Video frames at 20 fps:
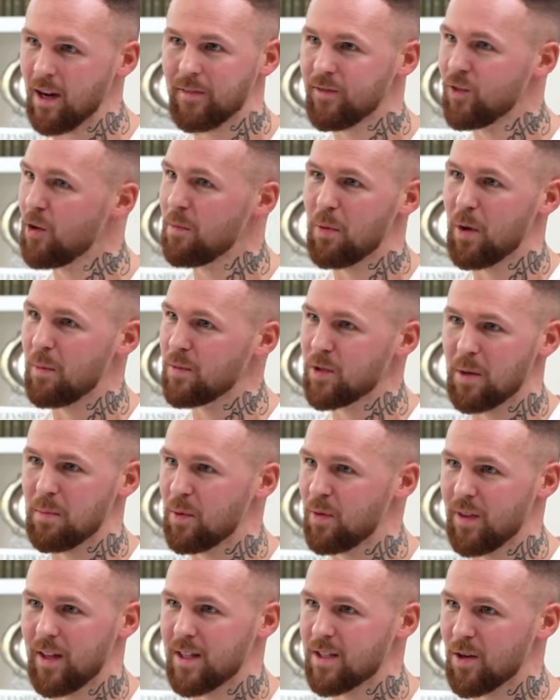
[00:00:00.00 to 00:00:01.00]
I've not popped up
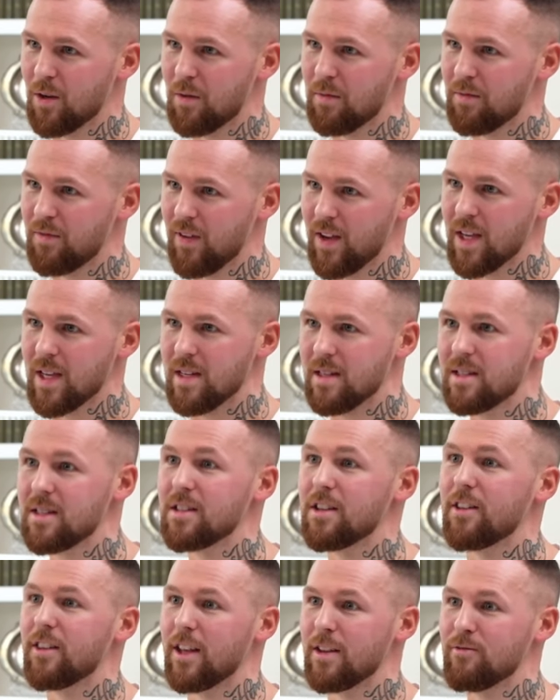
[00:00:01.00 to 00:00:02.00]
on their top feeds. So
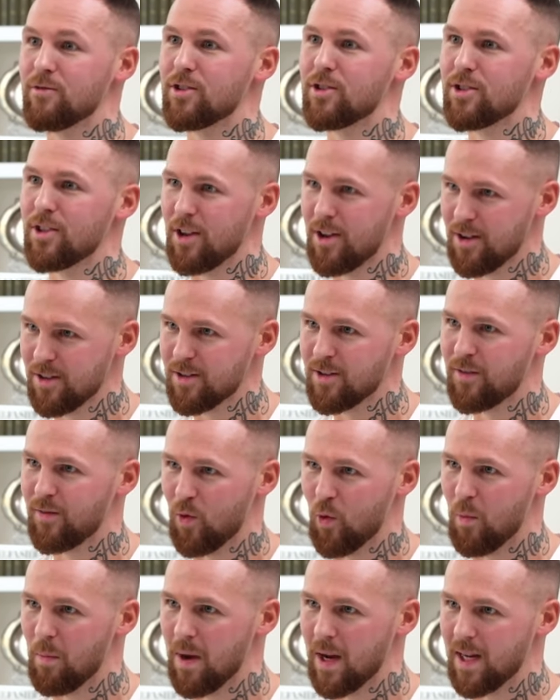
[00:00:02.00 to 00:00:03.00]
they've searched
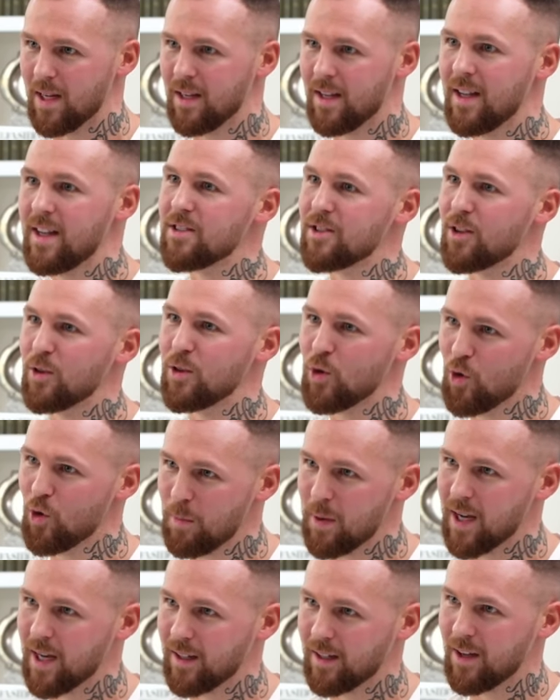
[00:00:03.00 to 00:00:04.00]
for me. So you're
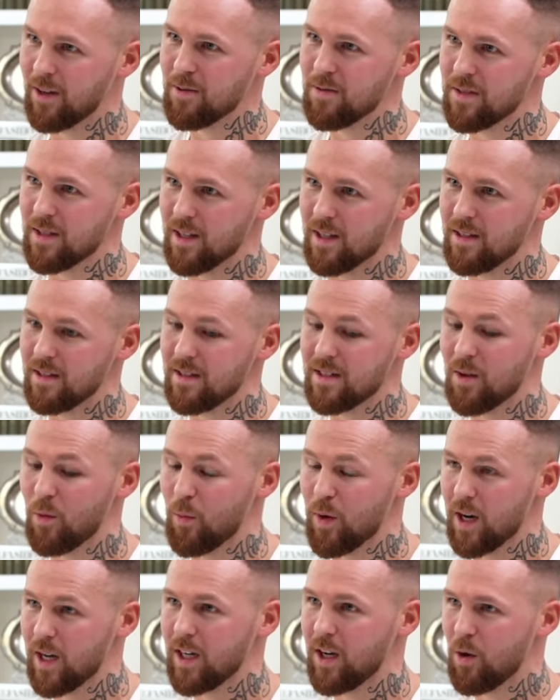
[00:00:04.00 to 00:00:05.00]
being nosy. So when
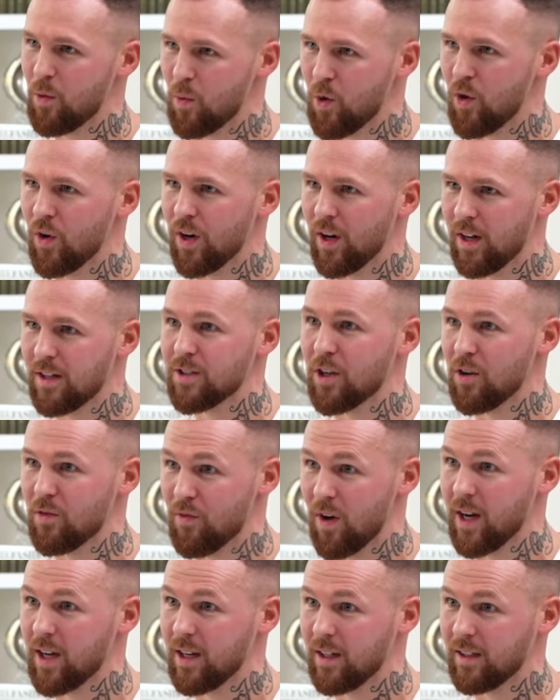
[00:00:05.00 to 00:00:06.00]
I go on and I don't
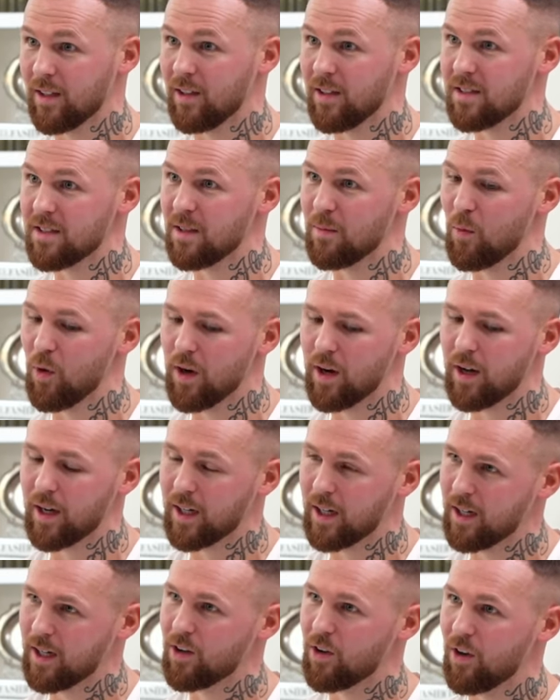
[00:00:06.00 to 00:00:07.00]
recognize someone, I
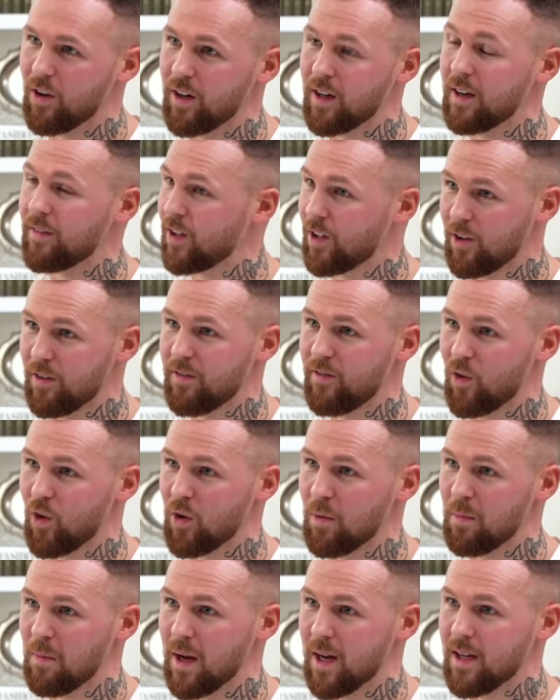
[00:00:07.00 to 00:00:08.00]
click on, and if they don't follow
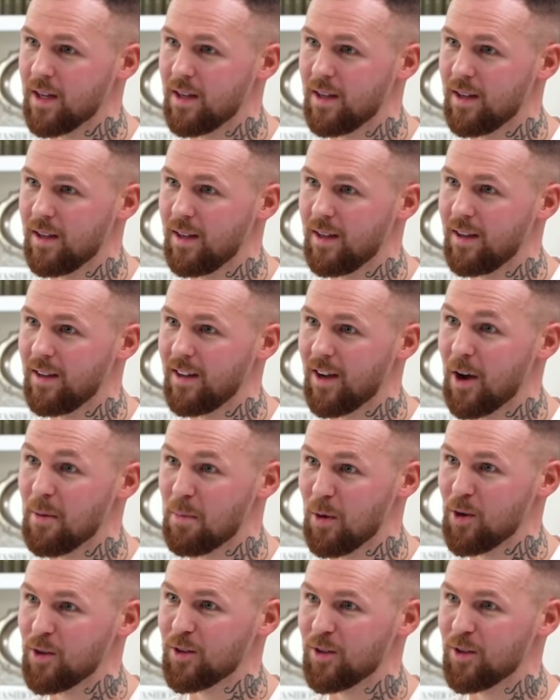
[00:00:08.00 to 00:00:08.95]
me, I block